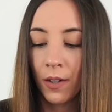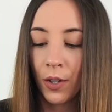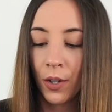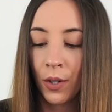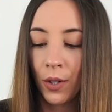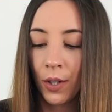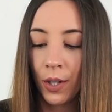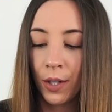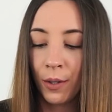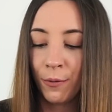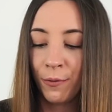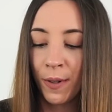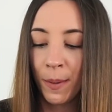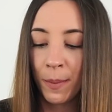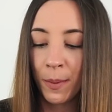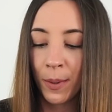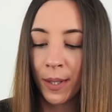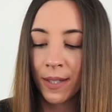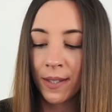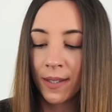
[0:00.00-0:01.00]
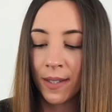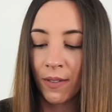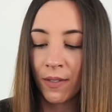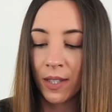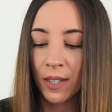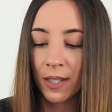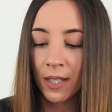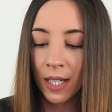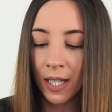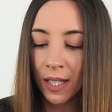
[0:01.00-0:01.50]
On February
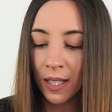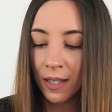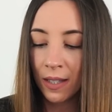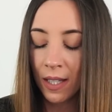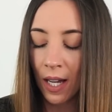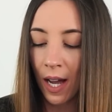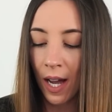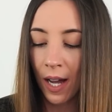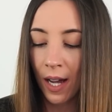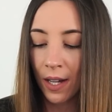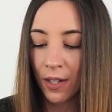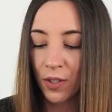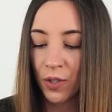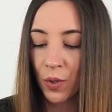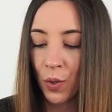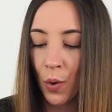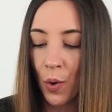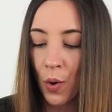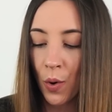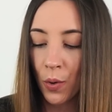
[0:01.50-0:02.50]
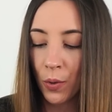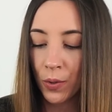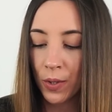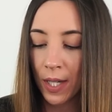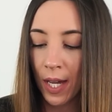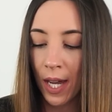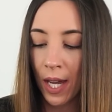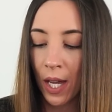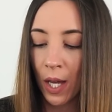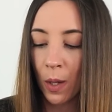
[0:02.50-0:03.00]
17th, I
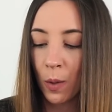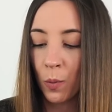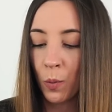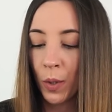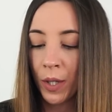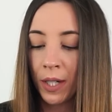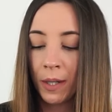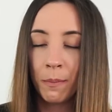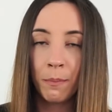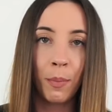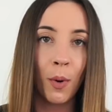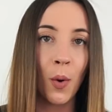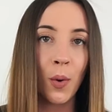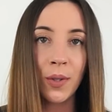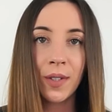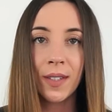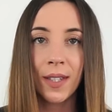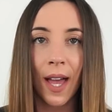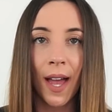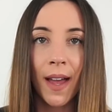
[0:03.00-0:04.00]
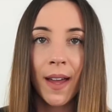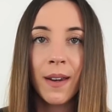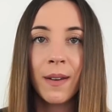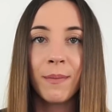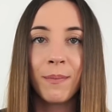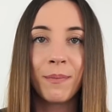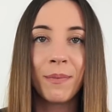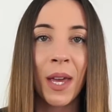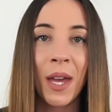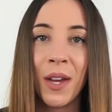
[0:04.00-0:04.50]
sold a wooden bowl set.
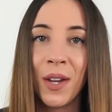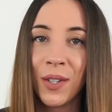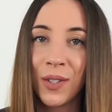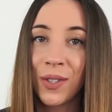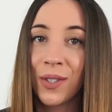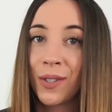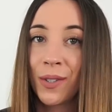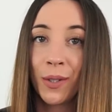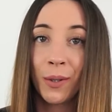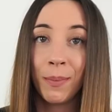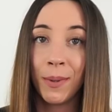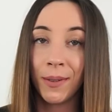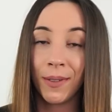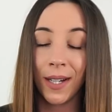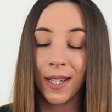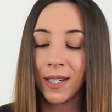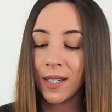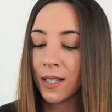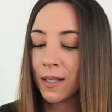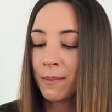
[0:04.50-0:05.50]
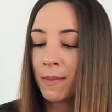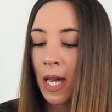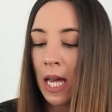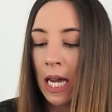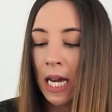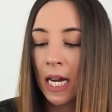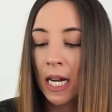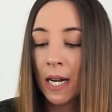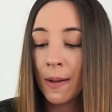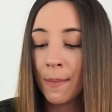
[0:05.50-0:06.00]
Super random.
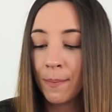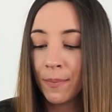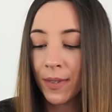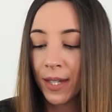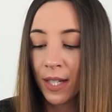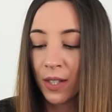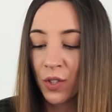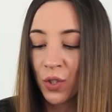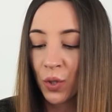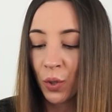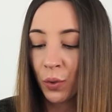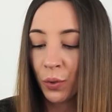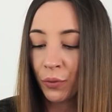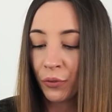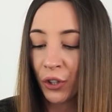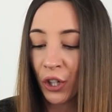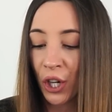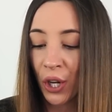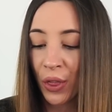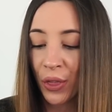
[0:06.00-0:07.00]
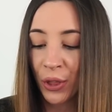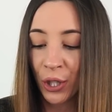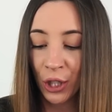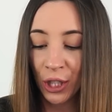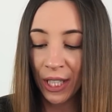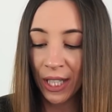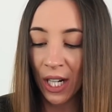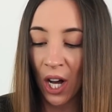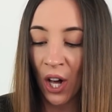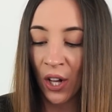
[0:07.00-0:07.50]
It sold for
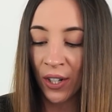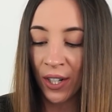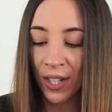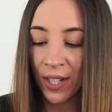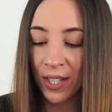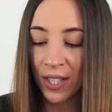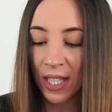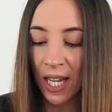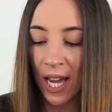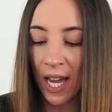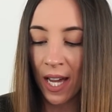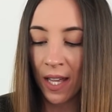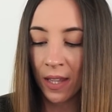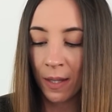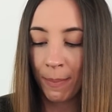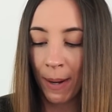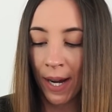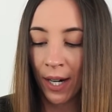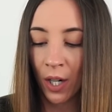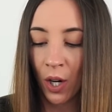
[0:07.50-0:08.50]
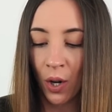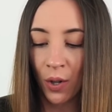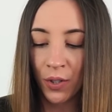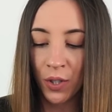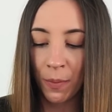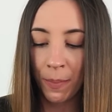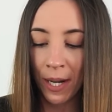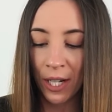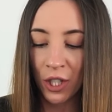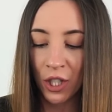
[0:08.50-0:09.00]
$30, and the buyer
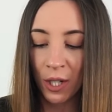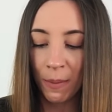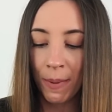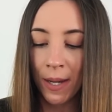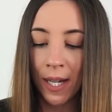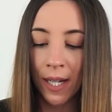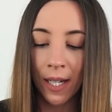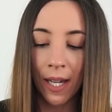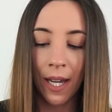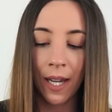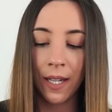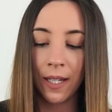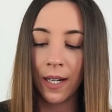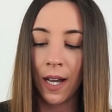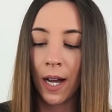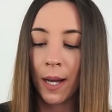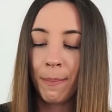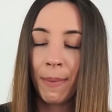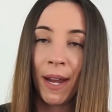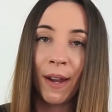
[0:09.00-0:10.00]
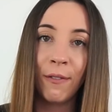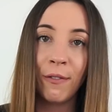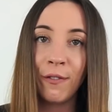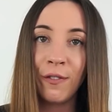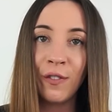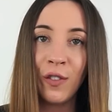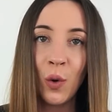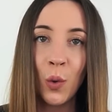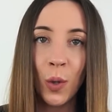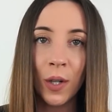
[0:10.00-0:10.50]
also paid shipping, and I paid
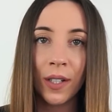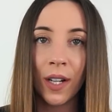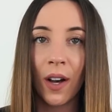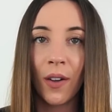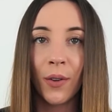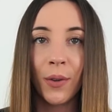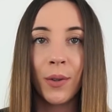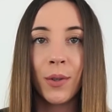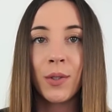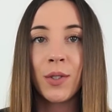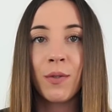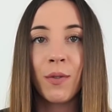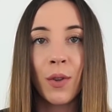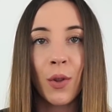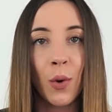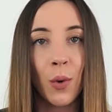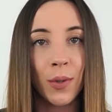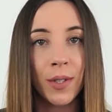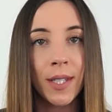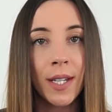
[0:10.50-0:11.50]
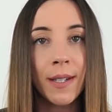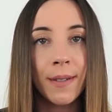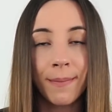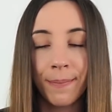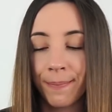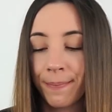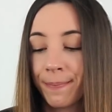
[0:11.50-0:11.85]
$4 for the whole set.